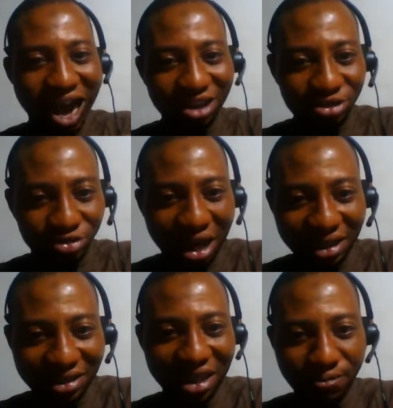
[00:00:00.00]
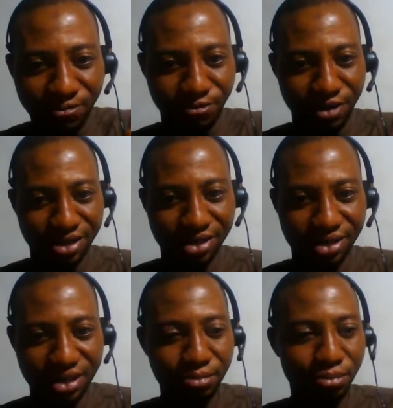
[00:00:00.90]
Attract them
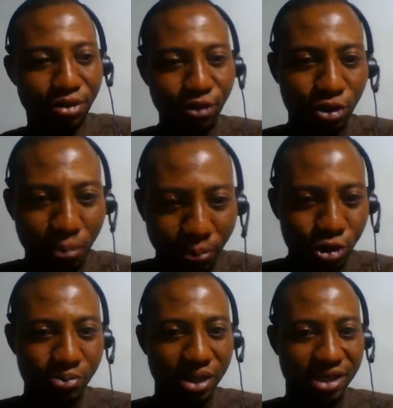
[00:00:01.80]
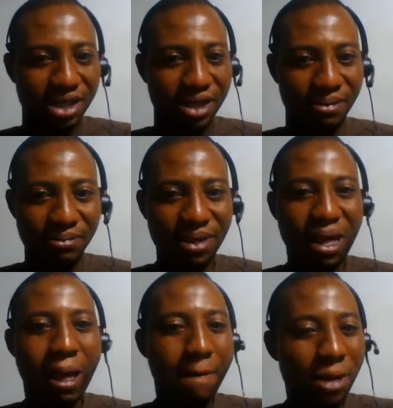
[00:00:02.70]
first before you prospect them,
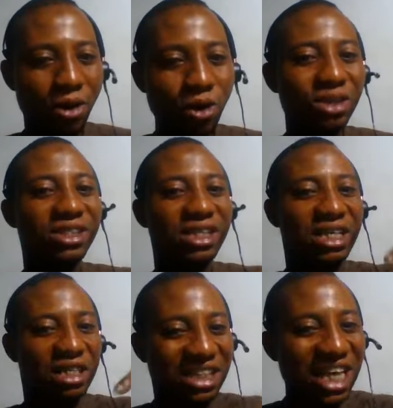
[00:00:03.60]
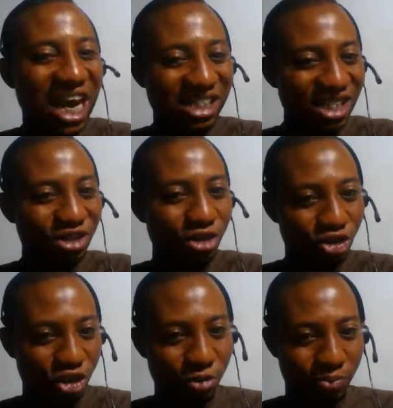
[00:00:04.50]
because they are still your
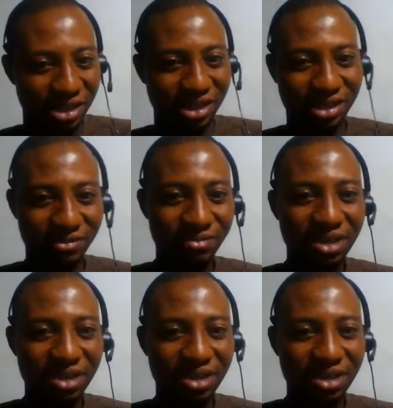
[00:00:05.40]
suspects.